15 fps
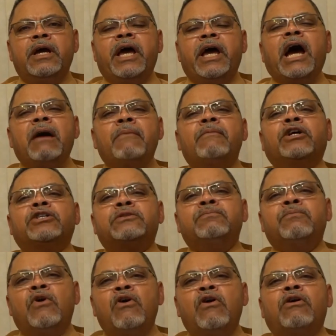How much
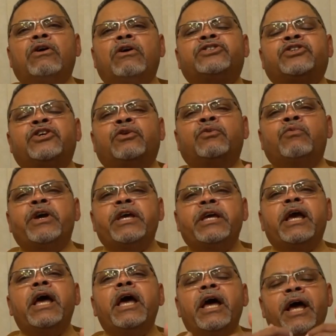more should
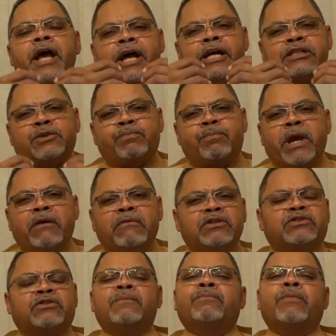we as
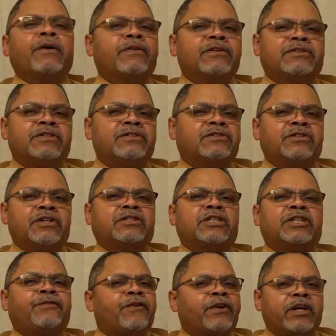spiritual brothers and
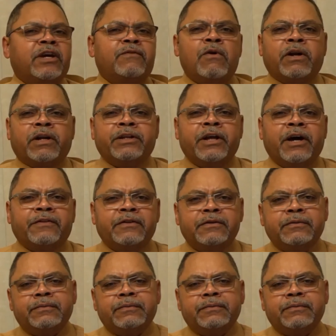sisters forgive one another?